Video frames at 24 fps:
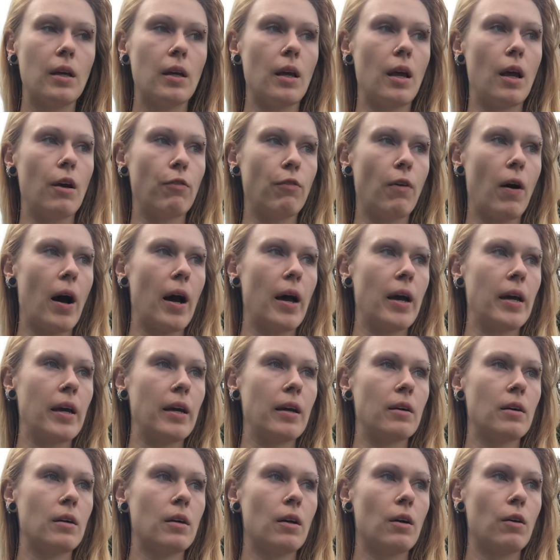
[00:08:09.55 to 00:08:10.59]
if
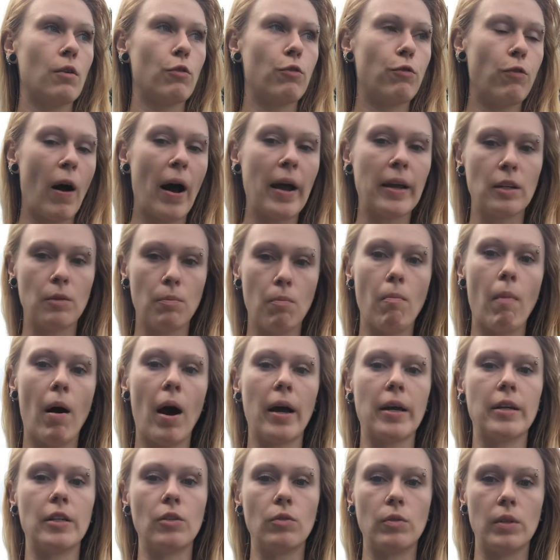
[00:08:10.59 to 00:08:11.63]
I find
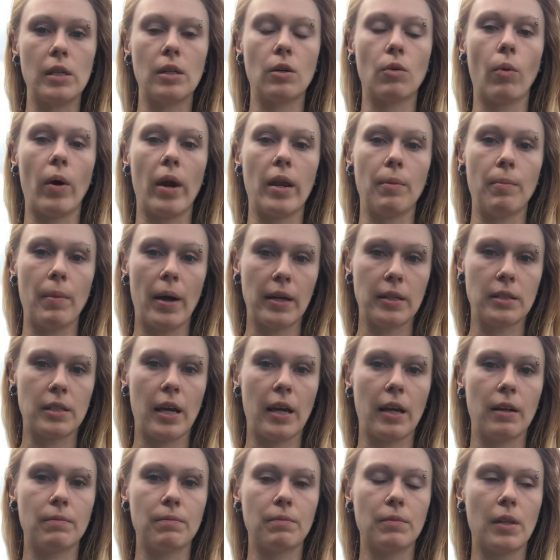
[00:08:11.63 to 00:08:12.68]
my unique way to
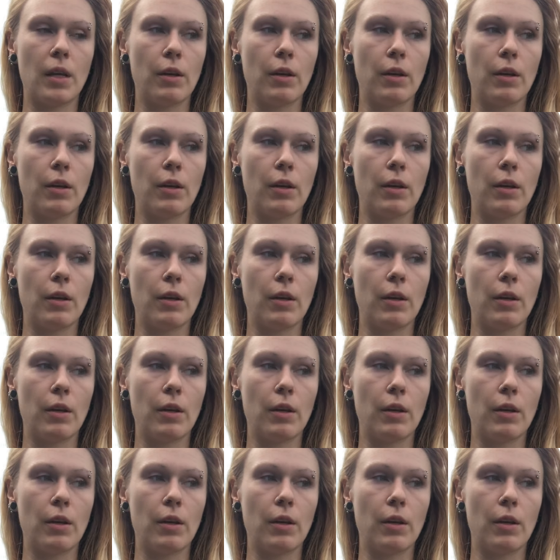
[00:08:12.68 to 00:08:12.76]
meditate,